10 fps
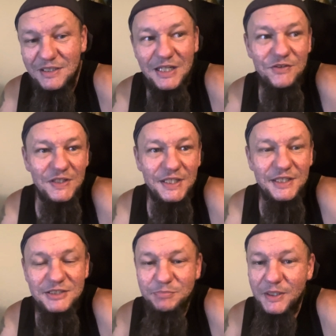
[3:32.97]
It really
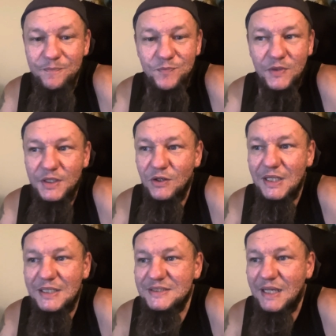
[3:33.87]
is. But, you know, a
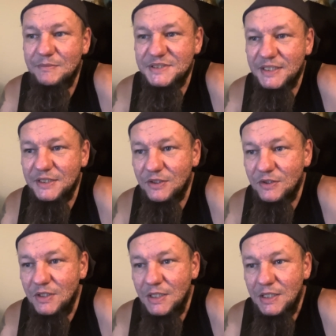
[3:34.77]
lot of times like, you know,
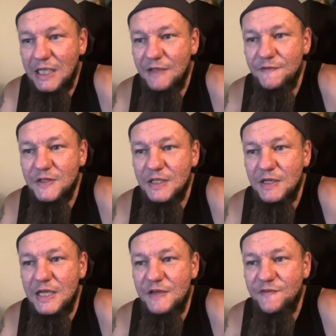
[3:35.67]
even
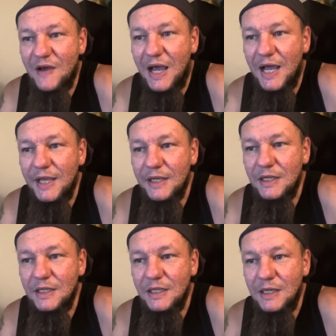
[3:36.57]
if I uh,
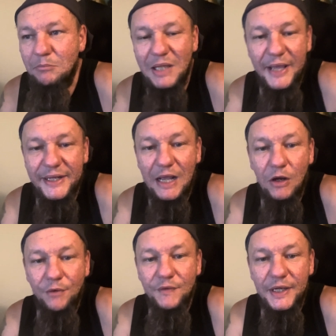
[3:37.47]
uh, black
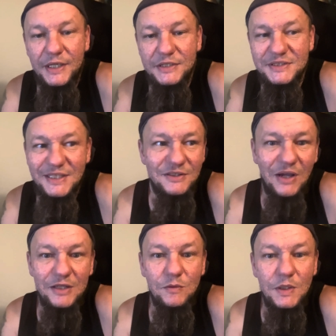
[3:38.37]
out or rage, it's like, you know,
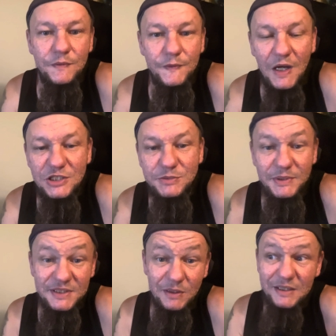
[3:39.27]
I don't want to rewatch, but
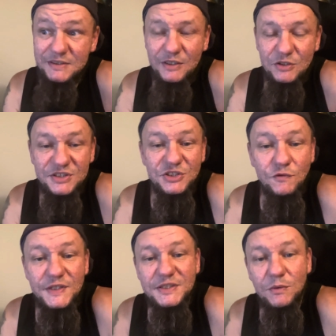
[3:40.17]
it's like, I, there, there's a
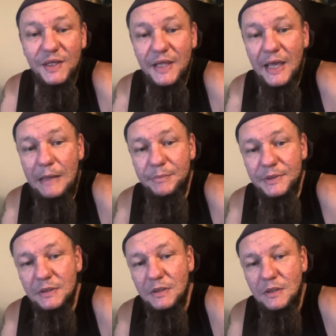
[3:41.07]
reason why that
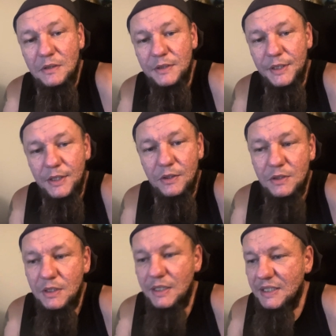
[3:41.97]
happened. You know,
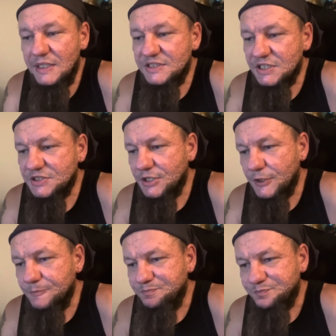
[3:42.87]
it, it just, you know,